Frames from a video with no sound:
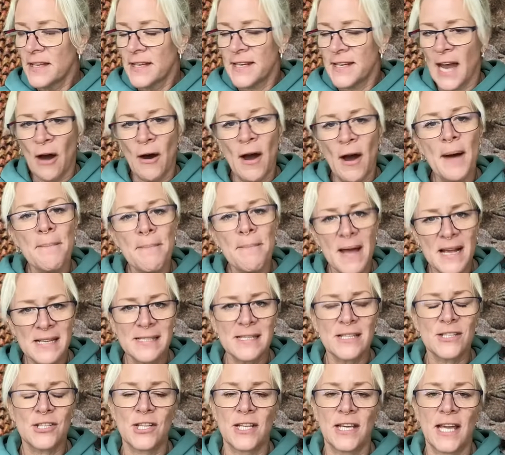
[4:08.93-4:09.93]
Now, her
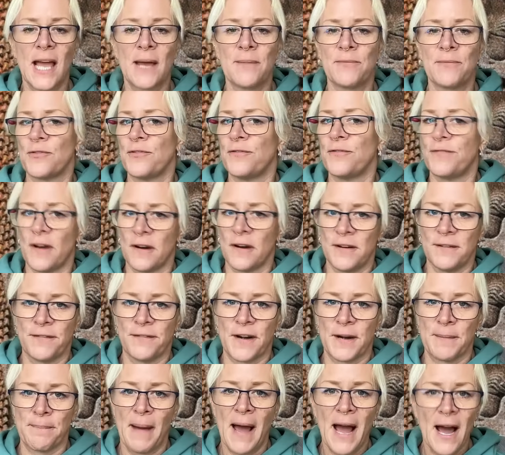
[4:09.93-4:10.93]
message that came through very,
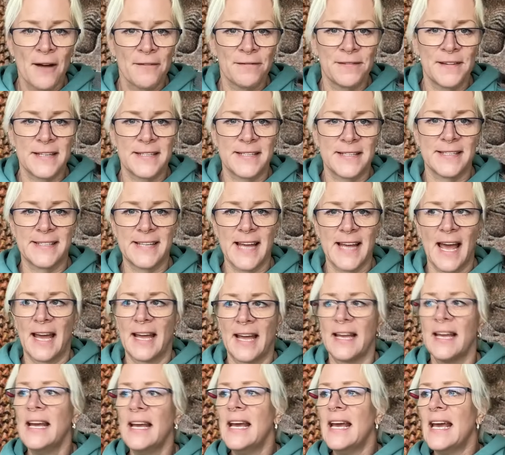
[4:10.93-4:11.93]
very powerfully
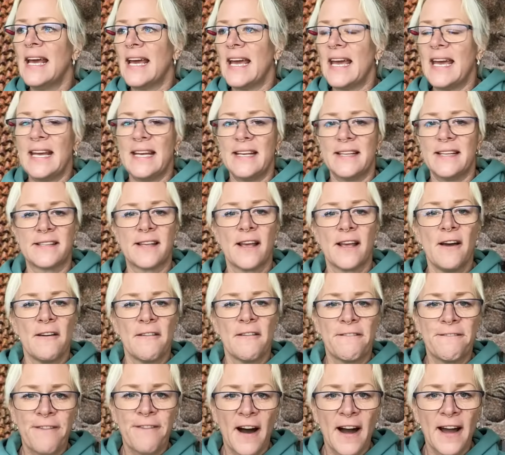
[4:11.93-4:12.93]
today is
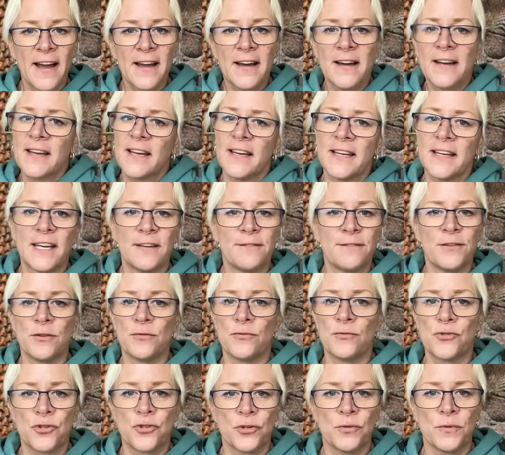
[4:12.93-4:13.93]
fire can give
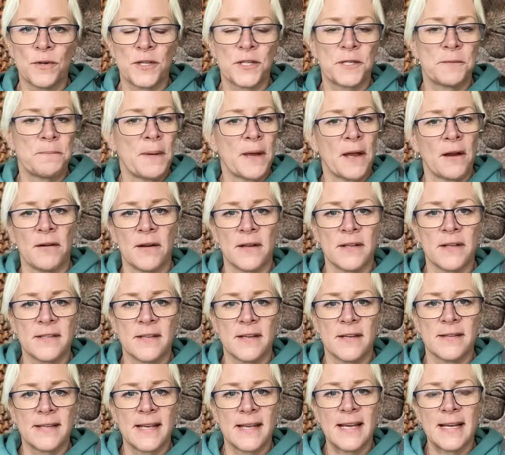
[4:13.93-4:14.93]
you two
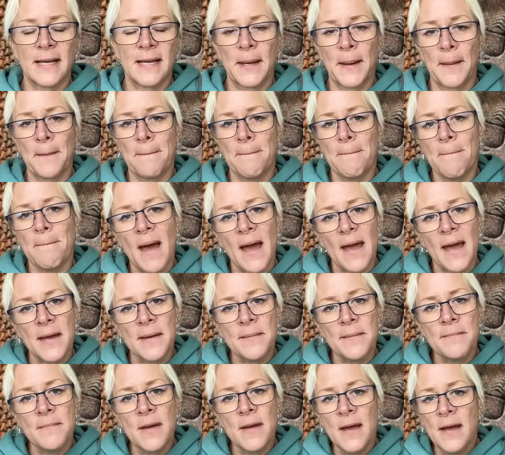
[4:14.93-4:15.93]
experiences. It can
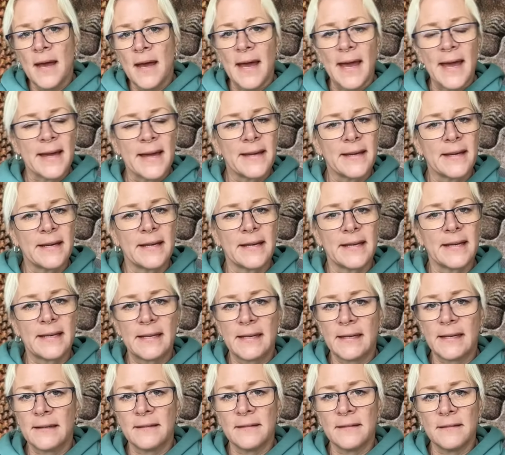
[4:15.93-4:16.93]
maim, it can
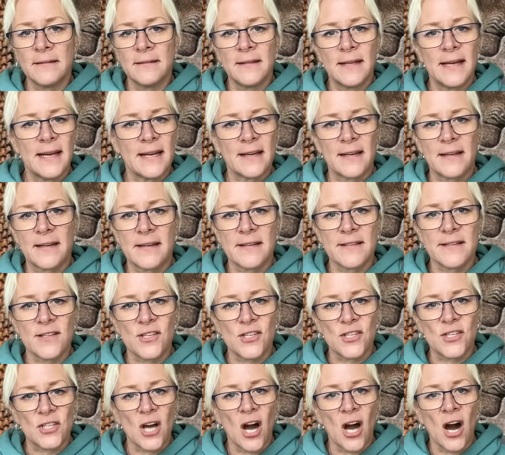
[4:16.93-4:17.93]
kill, it can
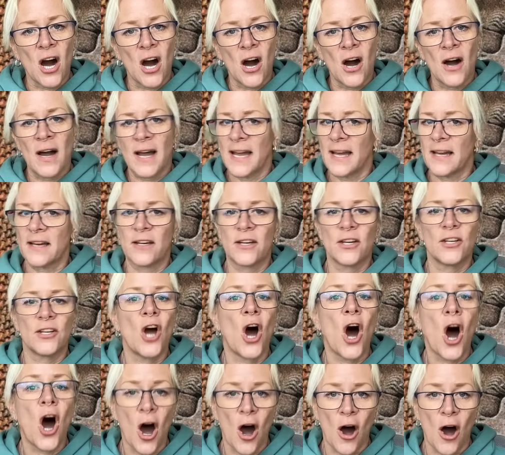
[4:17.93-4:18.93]
scar, it can
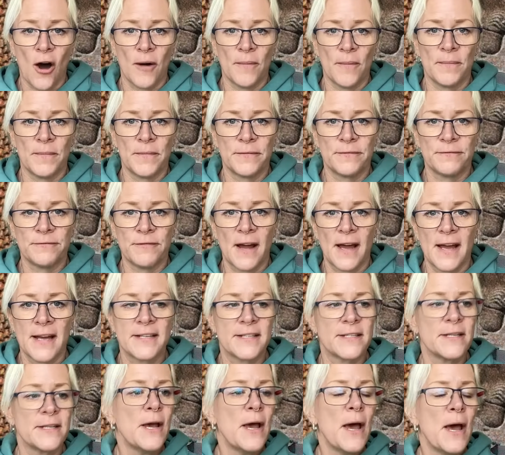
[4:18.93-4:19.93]
harm,
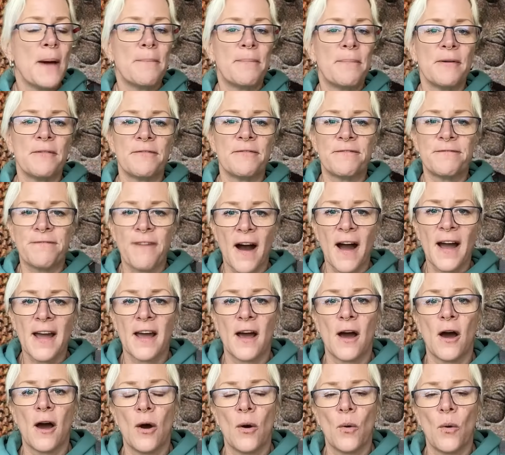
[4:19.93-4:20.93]
right? But
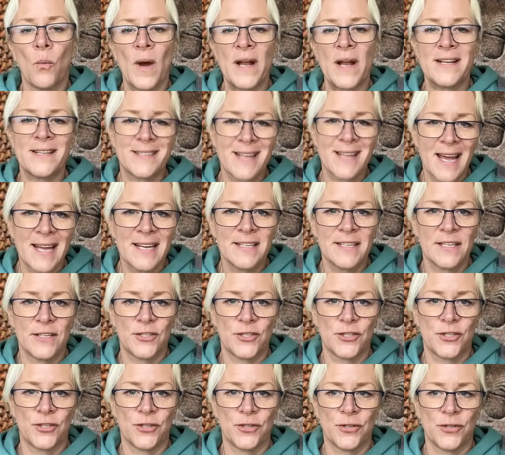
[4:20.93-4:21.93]
fire, when
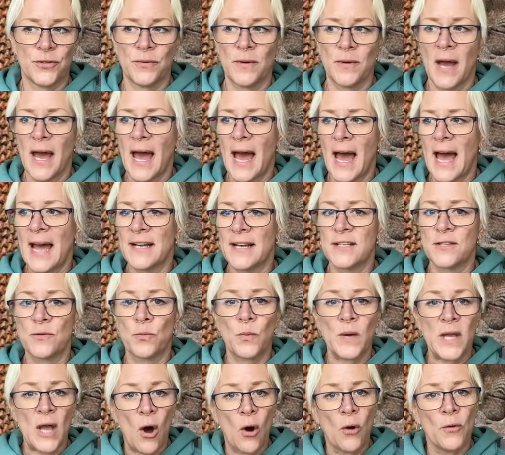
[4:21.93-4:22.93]
tended to, and
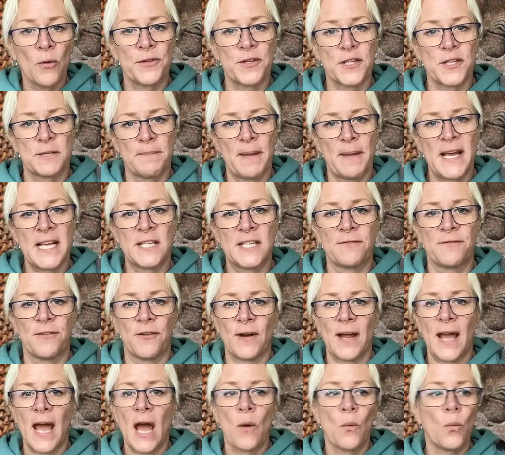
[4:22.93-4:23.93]
we hold the space
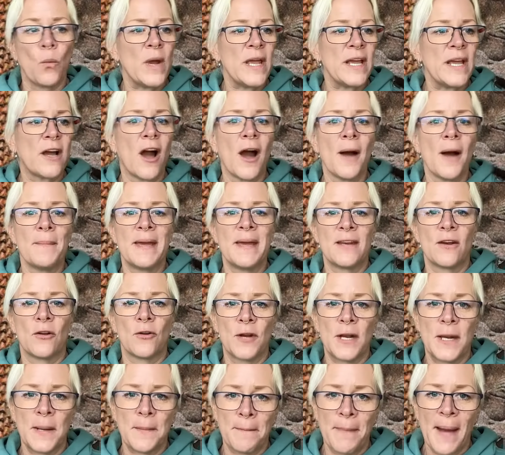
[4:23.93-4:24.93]
for it, and we come in
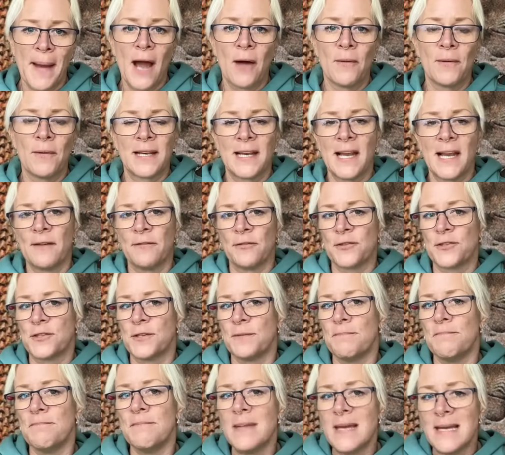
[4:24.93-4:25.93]
on an empowered level
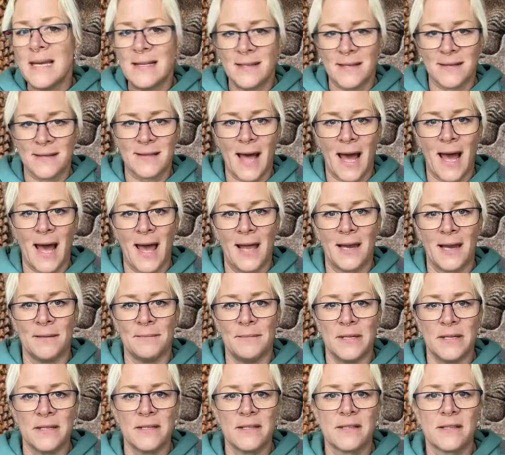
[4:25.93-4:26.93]
to meet that
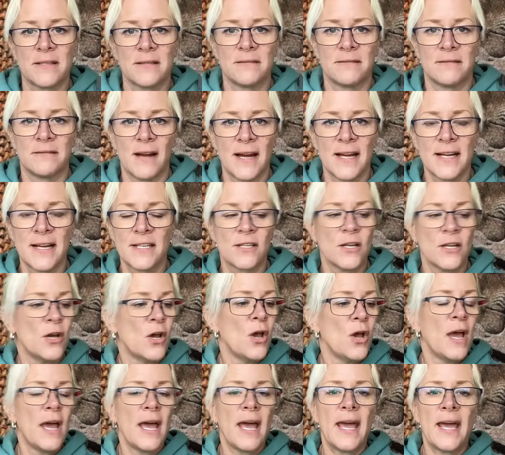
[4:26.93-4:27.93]
element, right?
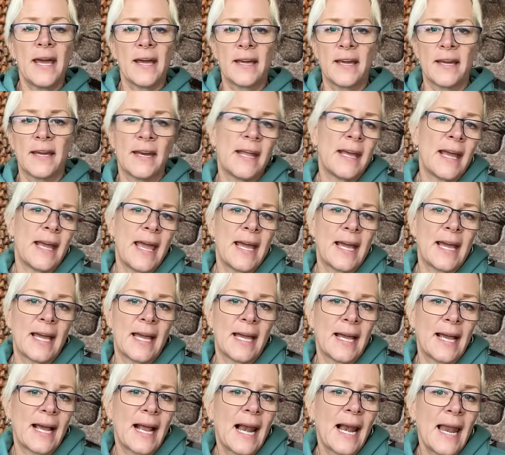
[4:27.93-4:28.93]
It can
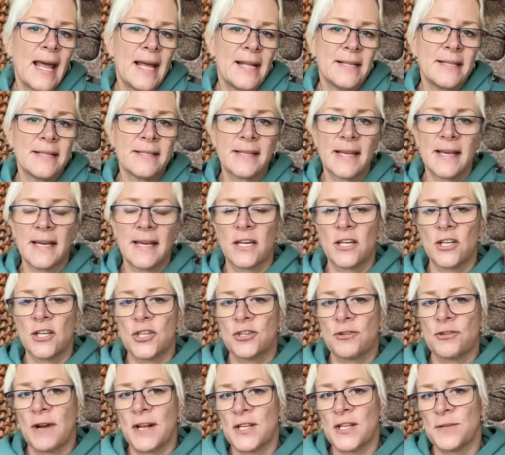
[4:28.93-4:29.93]
cleanse, it can
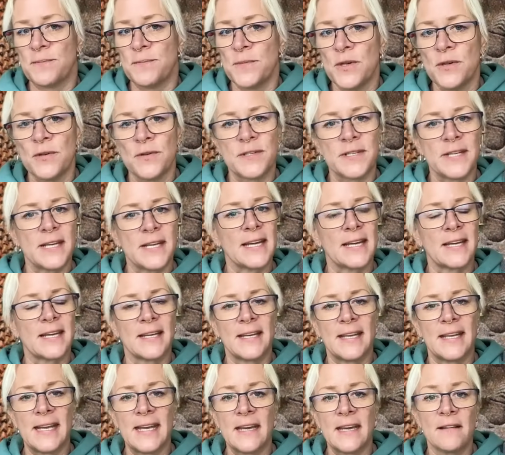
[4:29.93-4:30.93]
transmute, it
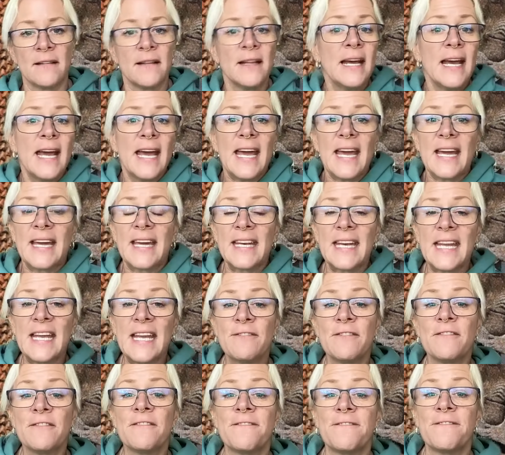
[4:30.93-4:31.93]
can heal, it can
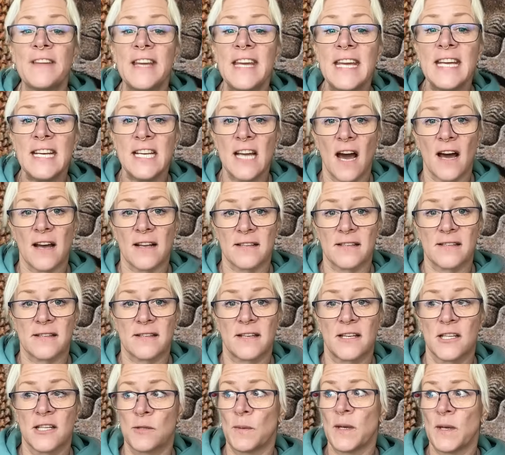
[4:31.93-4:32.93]
even feed
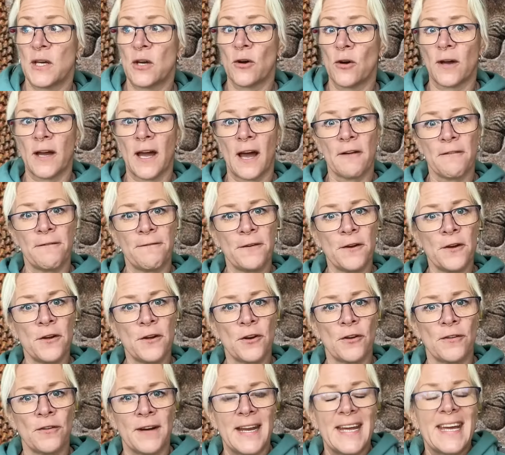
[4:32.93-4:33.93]
us because we cook our
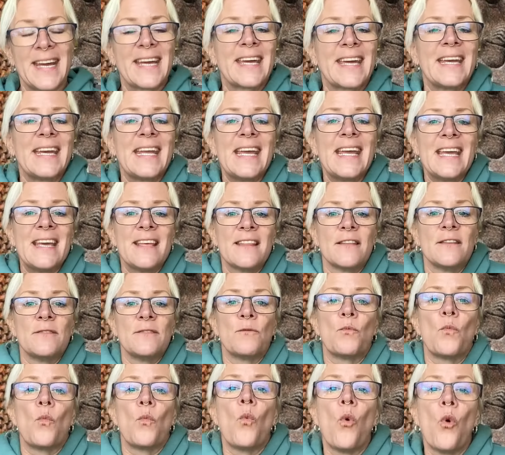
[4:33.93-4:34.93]
food on it. It can
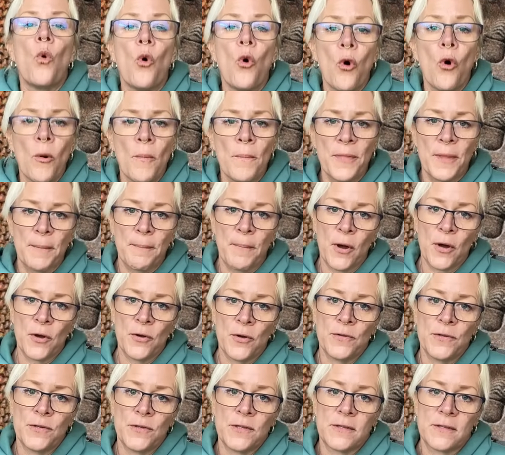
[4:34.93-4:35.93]
even warm the
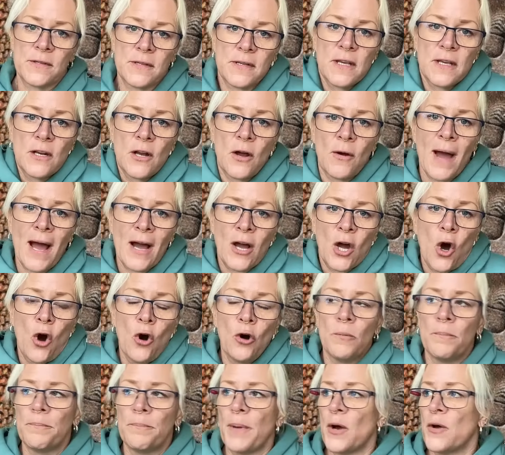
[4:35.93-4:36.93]
bones, you know, our
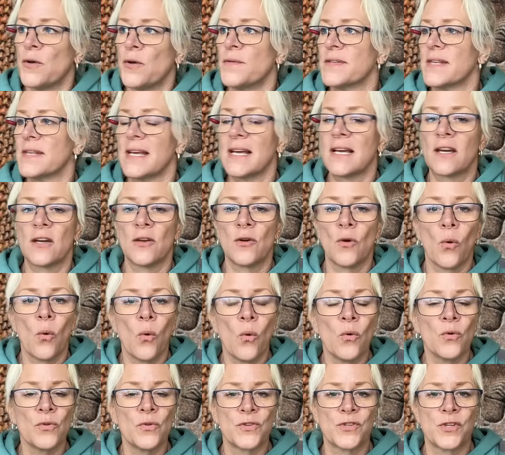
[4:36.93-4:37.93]
cold bones. It can
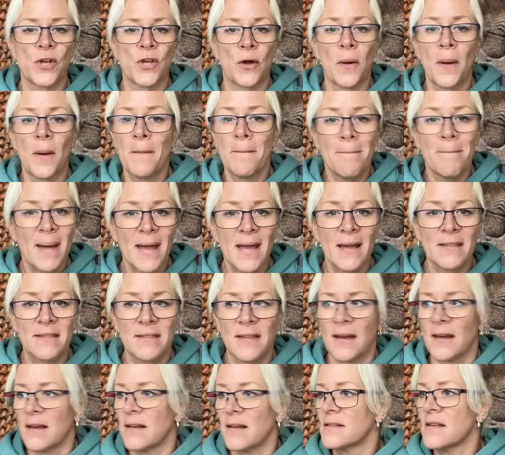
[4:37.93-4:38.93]
also make
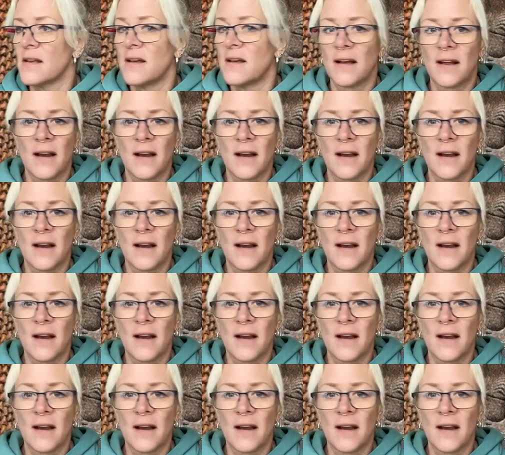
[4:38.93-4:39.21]
things.